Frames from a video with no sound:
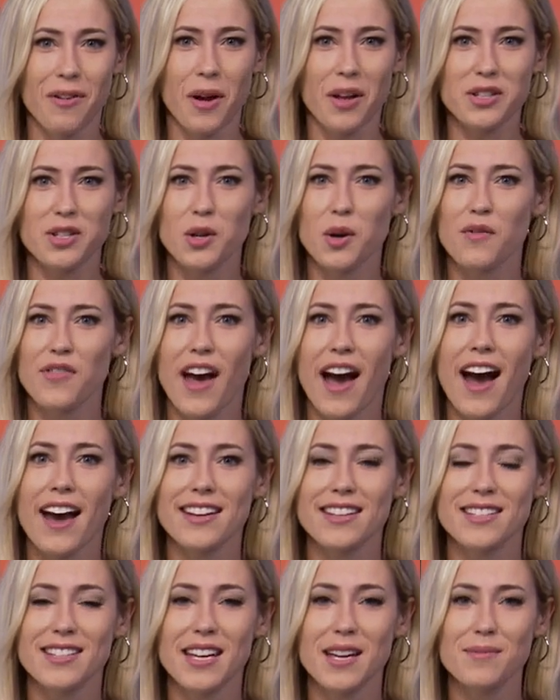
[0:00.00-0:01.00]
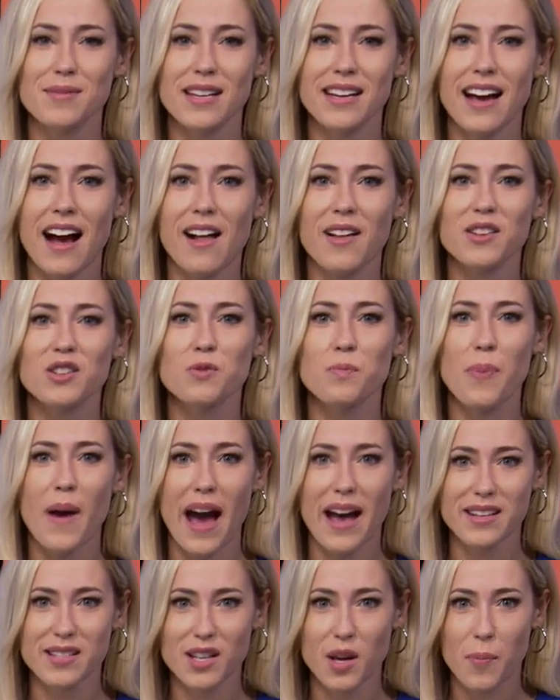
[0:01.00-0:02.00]
Well, two of the hottest teams in college
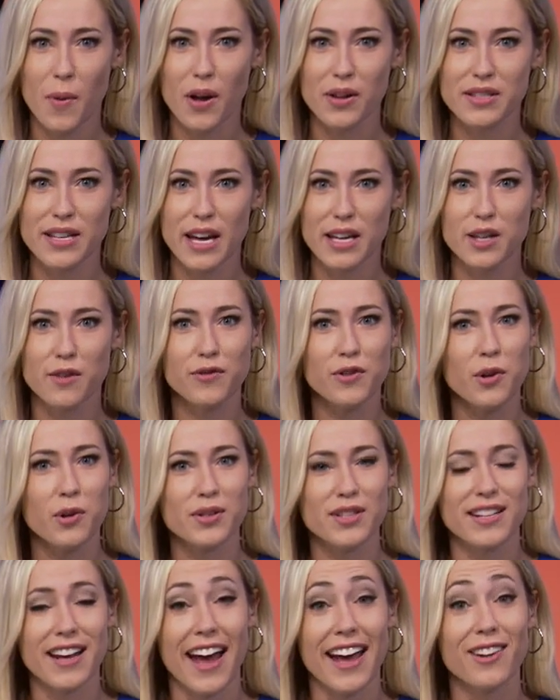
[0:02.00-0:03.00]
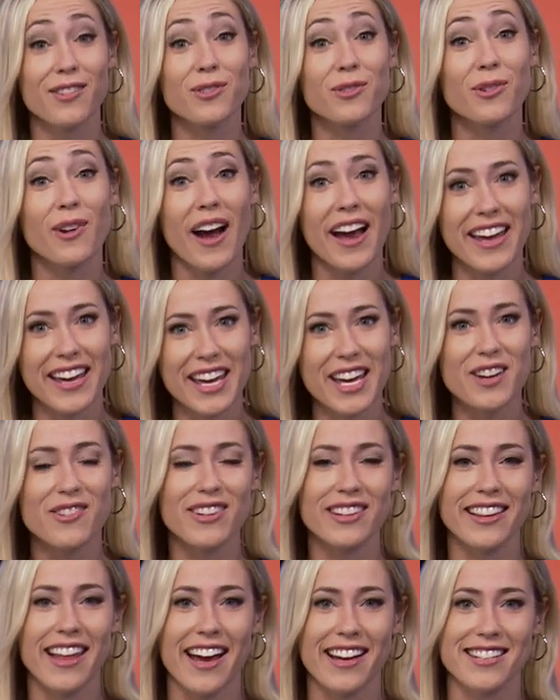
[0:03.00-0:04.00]
basketball take the floor tonight right
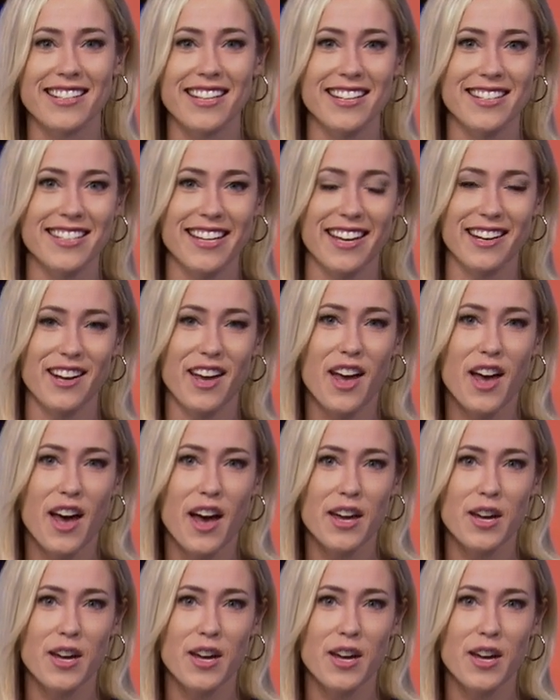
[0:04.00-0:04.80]
here in Lexington.